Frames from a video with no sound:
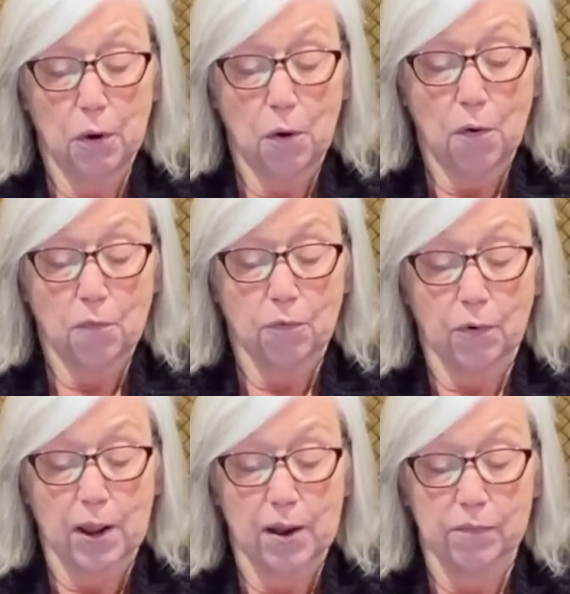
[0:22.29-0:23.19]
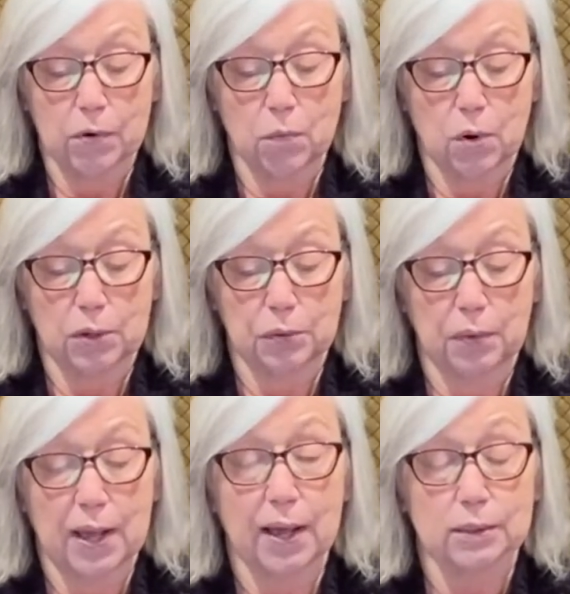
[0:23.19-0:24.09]
For everyone who
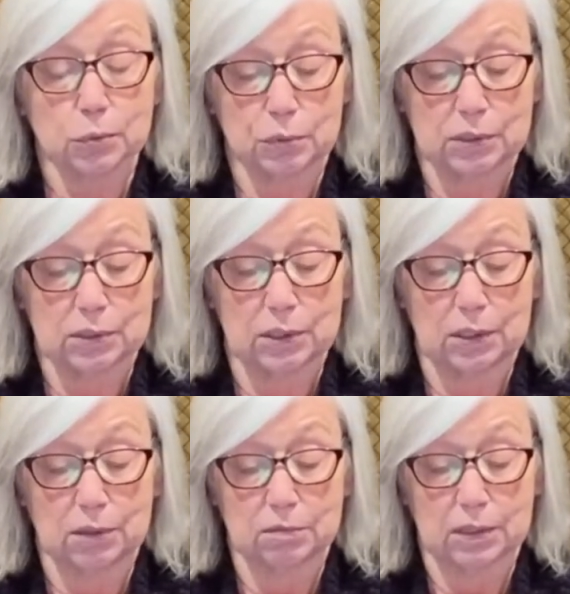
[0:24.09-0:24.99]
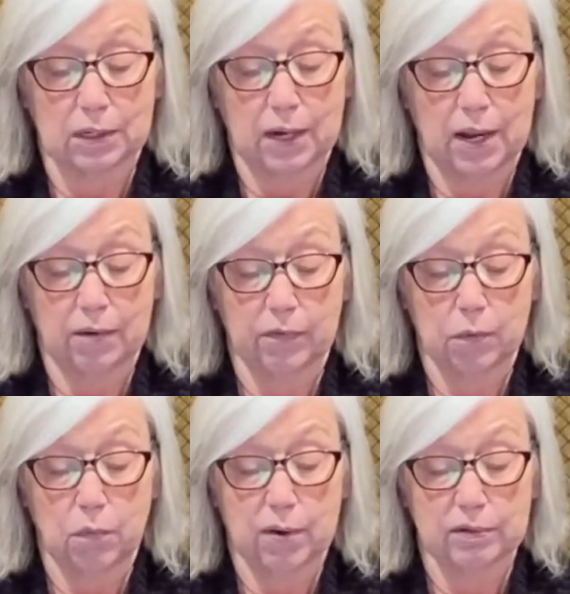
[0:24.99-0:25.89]
asks receives, and
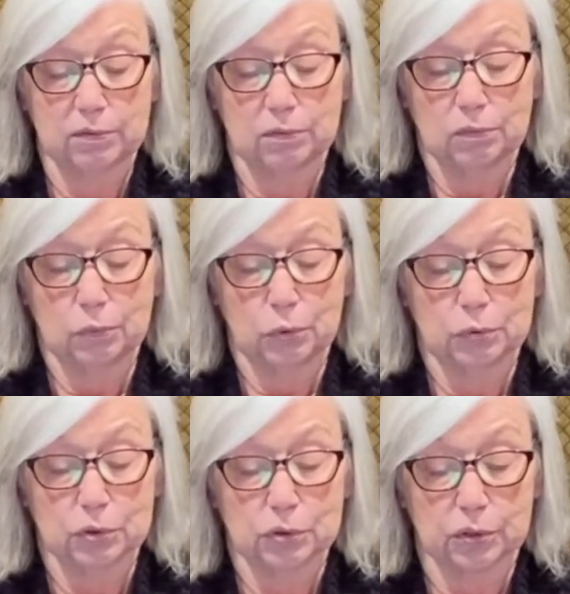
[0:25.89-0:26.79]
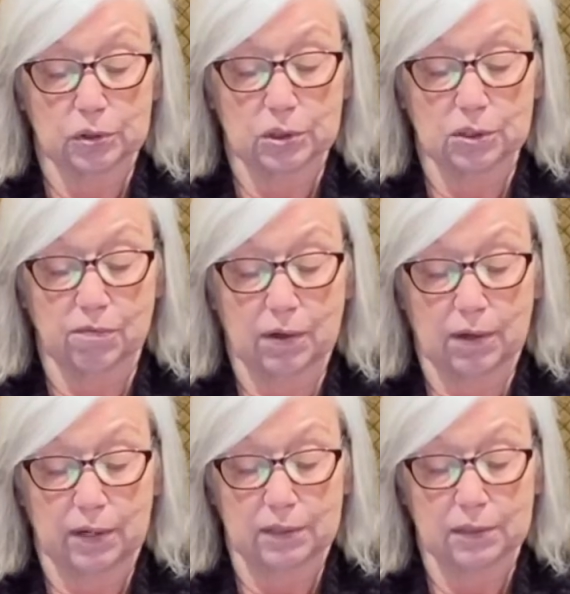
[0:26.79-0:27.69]
everyone who searches
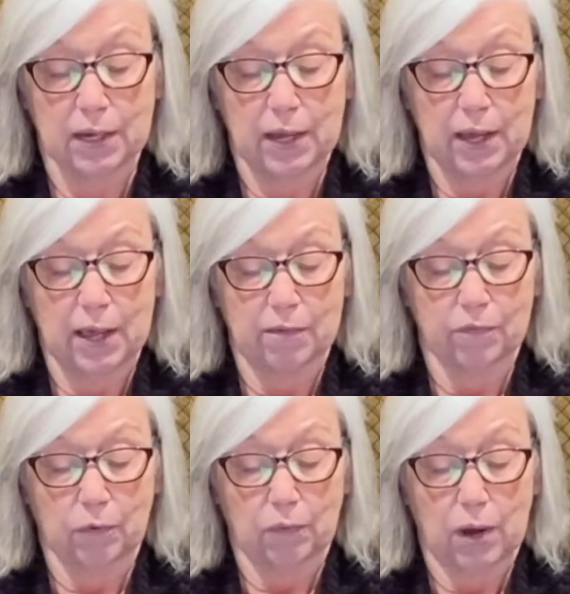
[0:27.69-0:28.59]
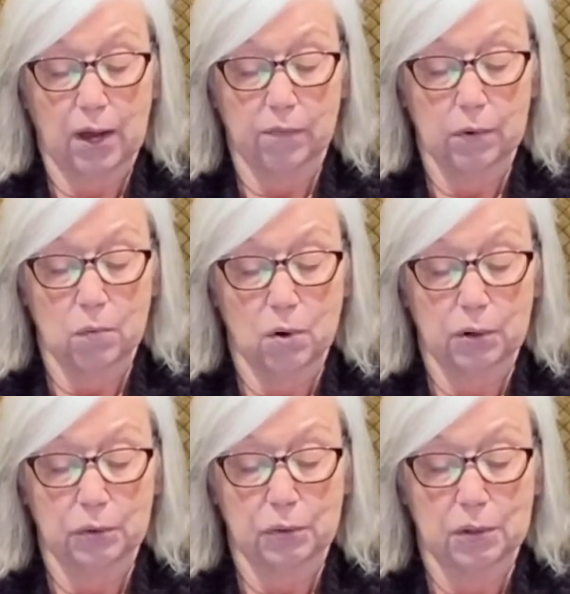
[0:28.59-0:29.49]
finds, and for everyone
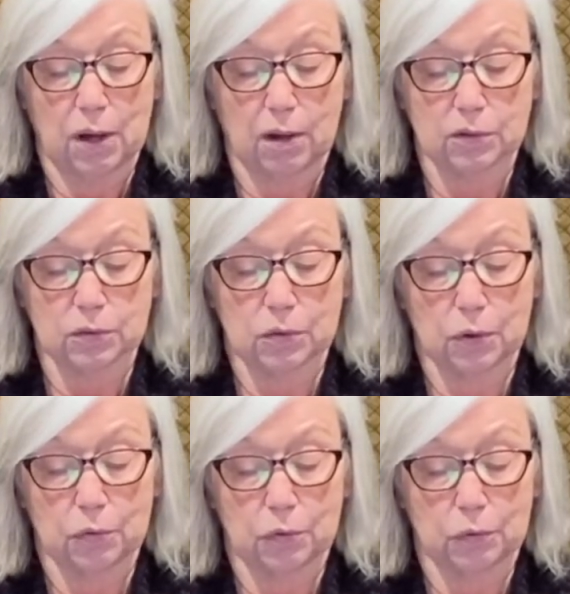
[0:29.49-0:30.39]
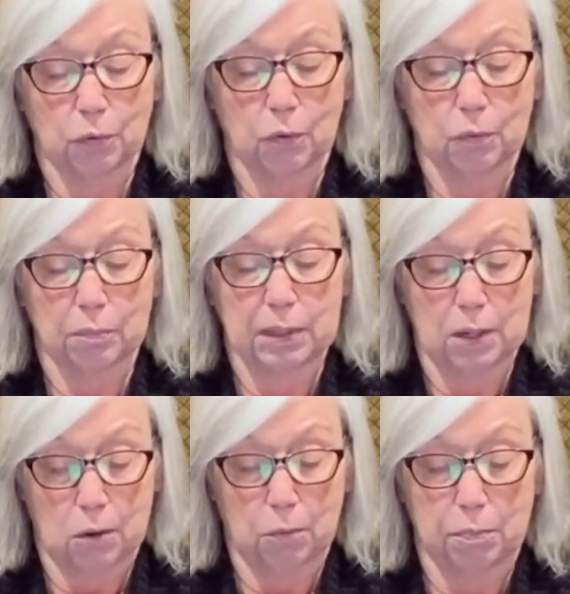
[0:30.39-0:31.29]
who knocks, the door will be
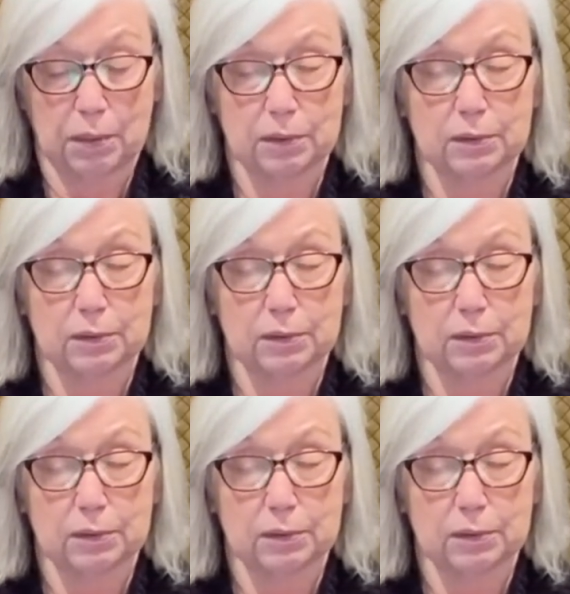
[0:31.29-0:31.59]
open.